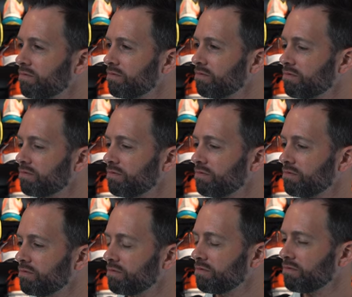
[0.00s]

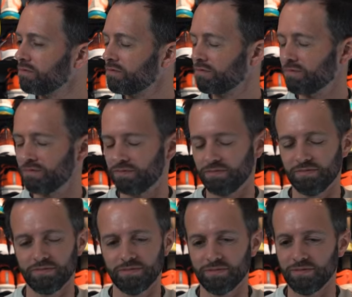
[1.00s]

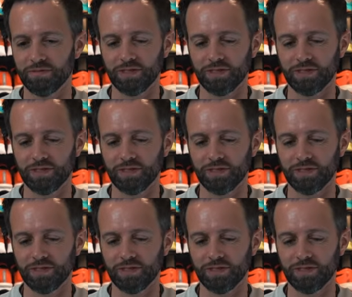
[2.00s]
This person isn't speaking.